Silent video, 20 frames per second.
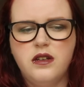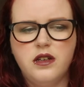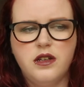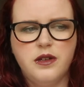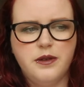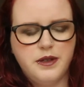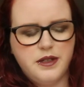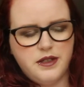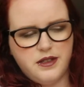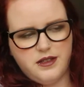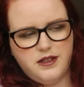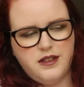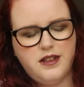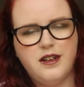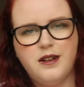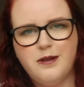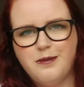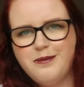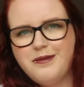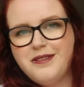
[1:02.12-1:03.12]
who is
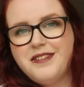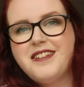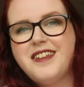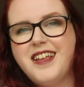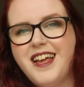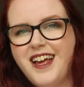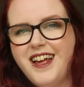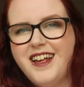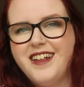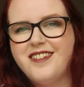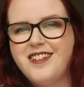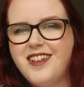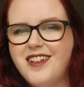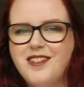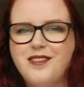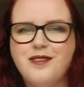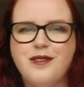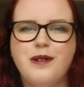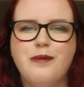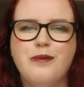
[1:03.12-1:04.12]
upstairs,
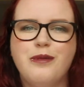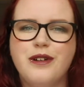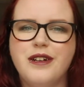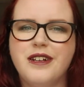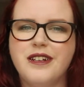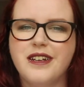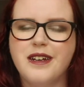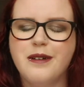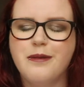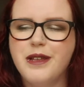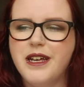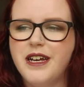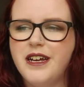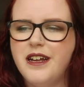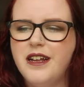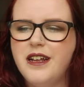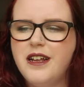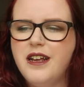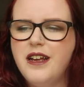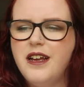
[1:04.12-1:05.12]
hence why I'm pointing up
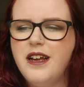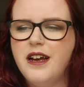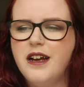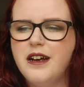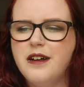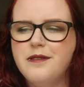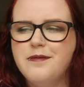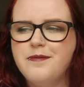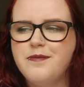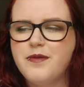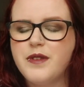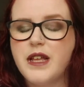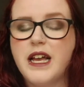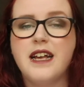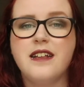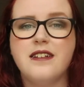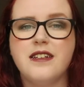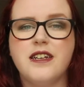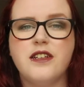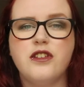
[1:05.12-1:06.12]
there,
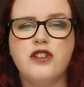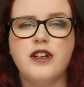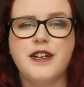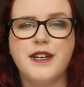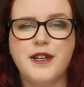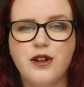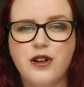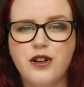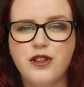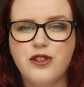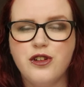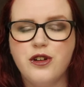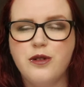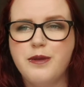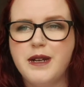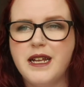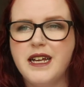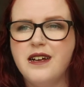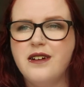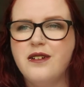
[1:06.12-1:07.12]
has actually got a
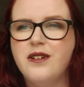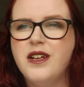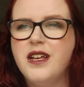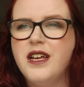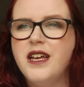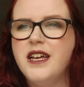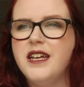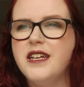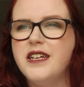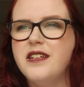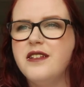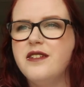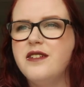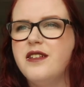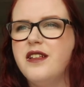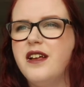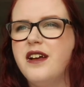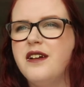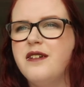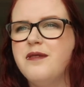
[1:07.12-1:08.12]
job now.
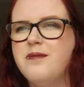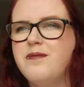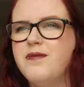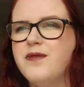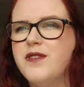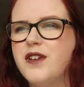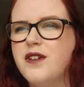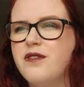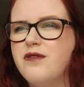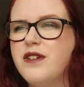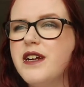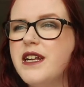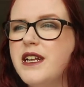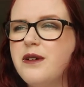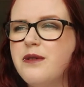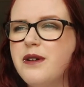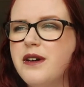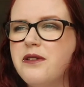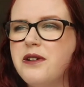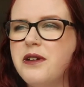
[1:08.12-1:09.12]
He's done
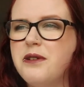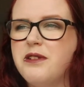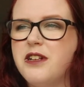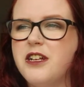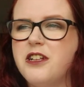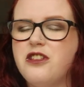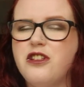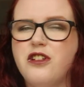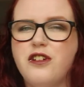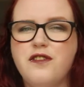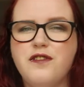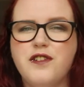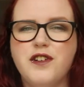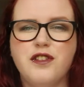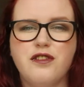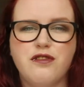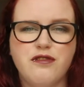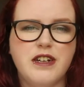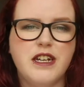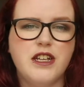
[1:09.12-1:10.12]
really well. He was actually
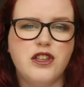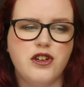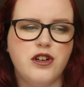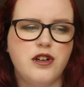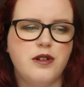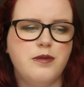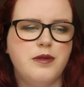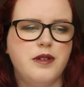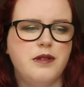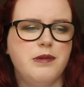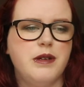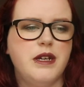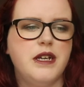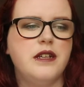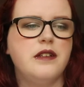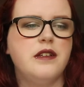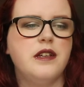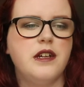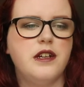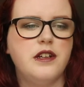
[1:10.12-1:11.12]
offered 3 jobs, but
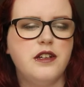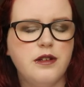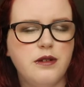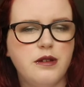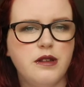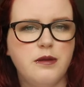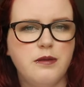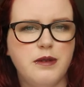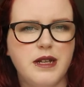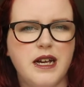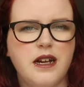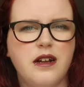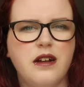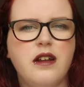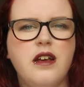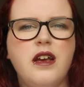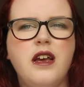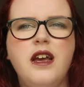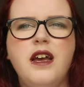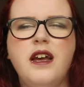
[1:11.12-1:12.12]
he's turned 2 of them
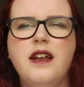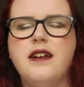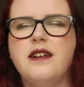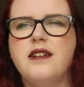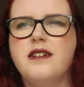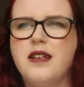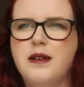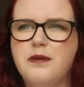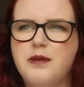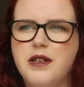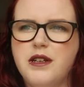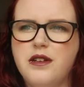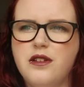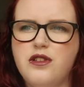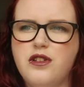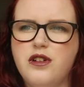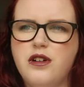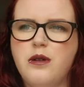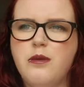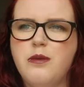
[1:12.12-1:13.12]
down and accepted a
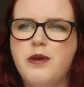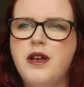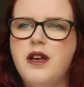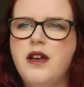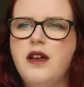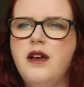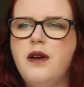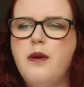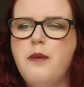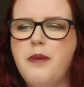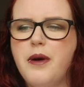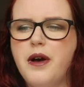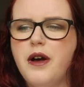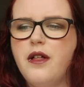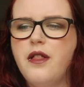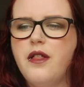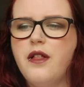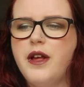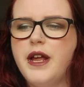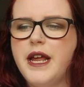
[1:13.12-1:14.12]
job,
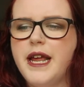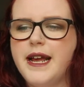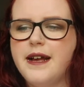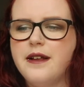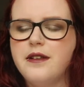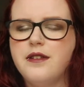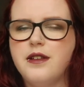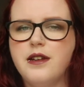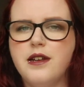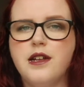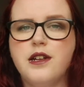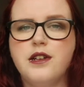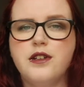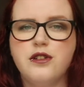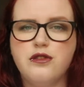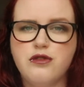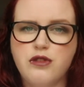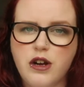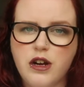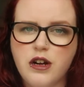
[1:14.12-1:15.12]
but he has to learn
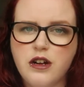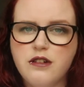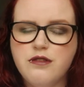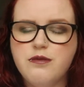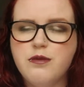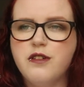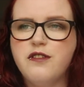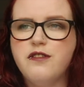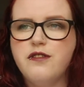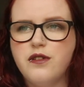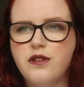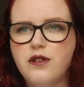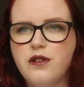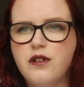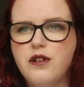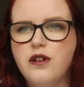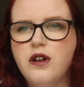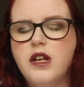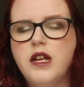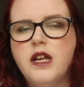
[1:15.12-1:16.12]
to drive
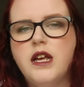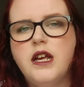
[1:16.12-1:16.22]
before